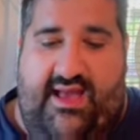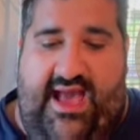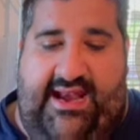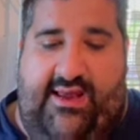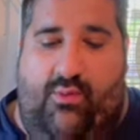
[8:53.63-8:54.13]

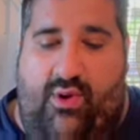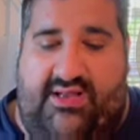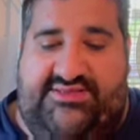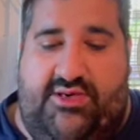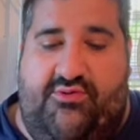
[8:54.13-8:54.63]
And it
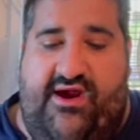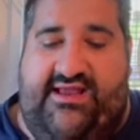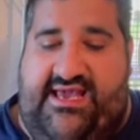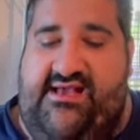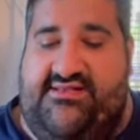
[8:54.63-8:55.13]
was a great
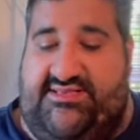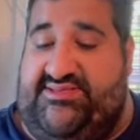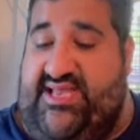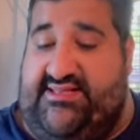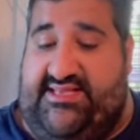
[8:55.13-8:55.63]
king to
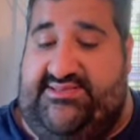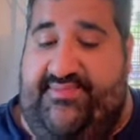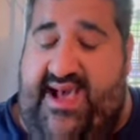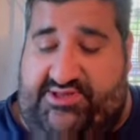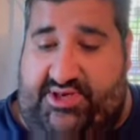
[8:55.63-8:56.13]
set this
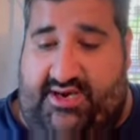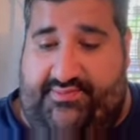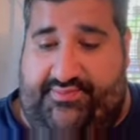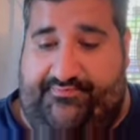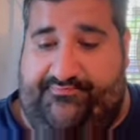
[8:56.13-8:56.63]
match
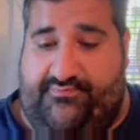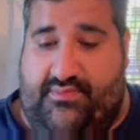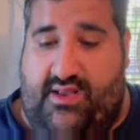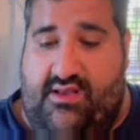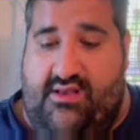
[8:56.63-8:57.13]
up.
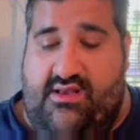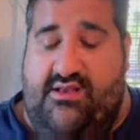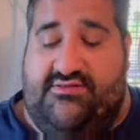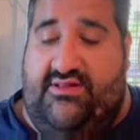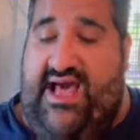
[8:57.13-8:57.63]

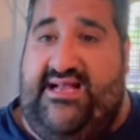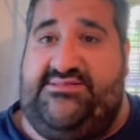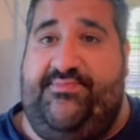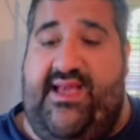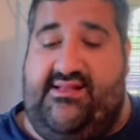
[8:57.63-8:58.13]
The
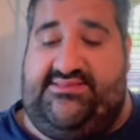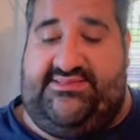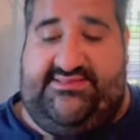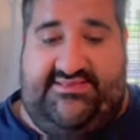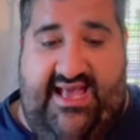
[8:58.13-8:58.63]
last man
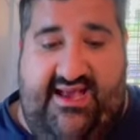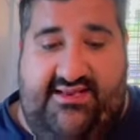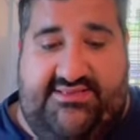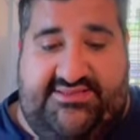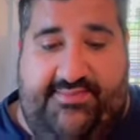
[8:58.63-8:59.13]

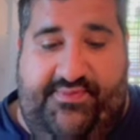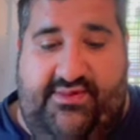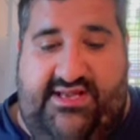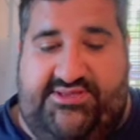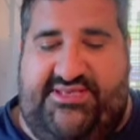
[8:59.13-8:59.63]
standing
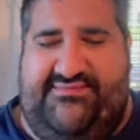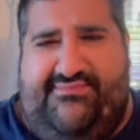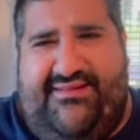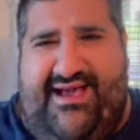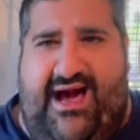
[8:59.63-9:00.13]
stipulation,
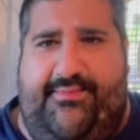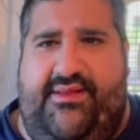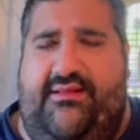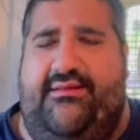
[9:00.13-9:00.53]
um,